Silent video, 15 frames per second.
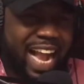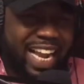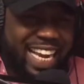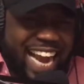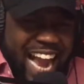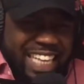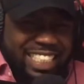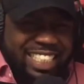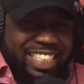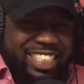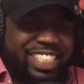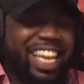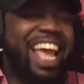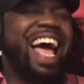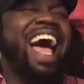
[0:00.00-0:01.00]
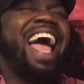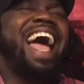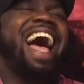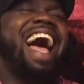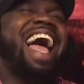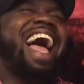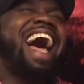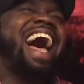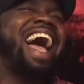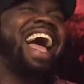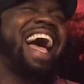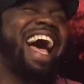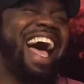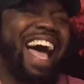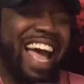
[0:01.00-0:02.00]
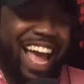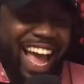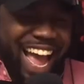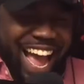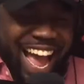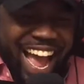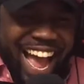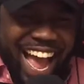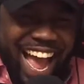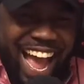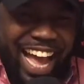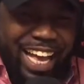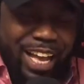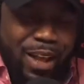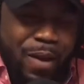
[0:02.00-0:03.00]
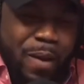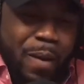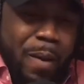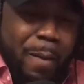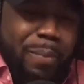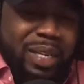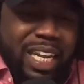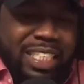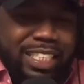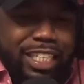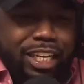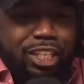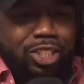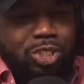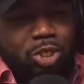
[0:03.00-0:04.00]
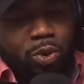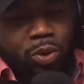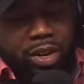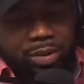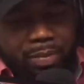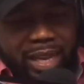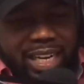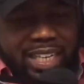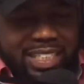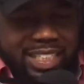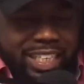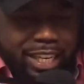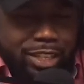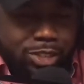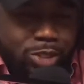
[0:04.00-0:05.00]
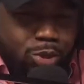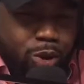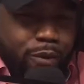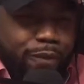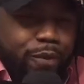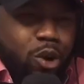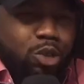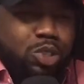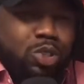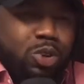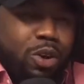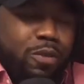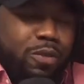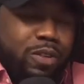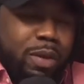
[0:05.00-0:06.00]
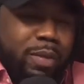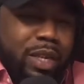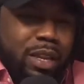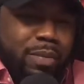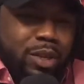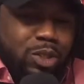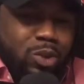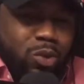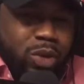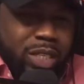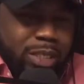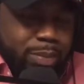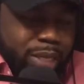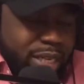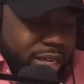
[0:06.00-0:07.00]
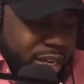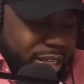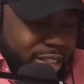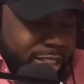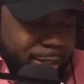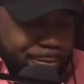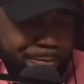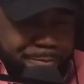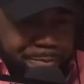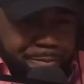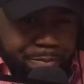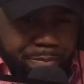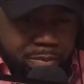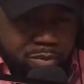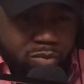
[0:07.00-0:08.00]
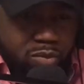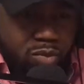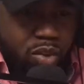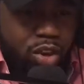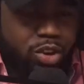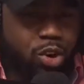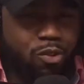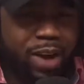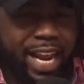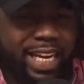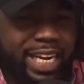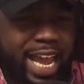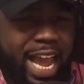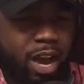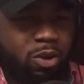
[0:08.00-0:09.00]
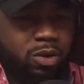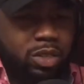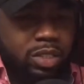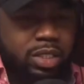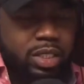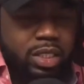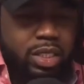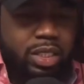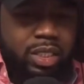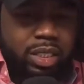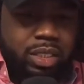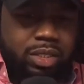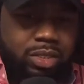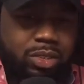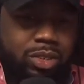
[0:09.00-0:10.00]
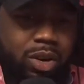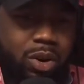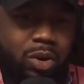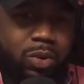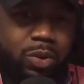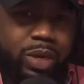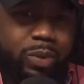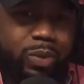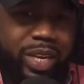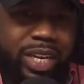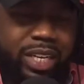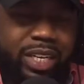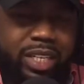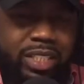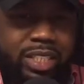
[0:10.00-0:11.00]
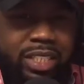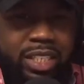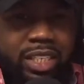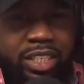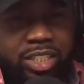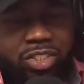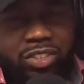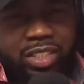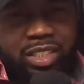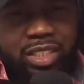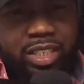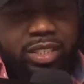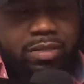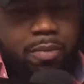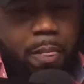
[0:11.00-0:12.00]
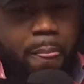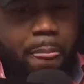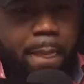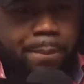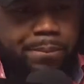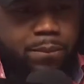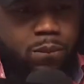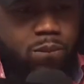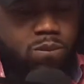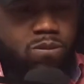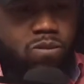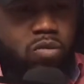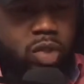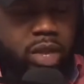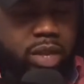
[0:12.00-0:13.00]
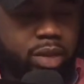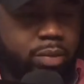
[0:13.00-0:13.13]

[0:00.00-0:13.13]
got this. But let's get into it, man. Let's get into it. First off, let me do this because, right now, we're in it's an interesting, let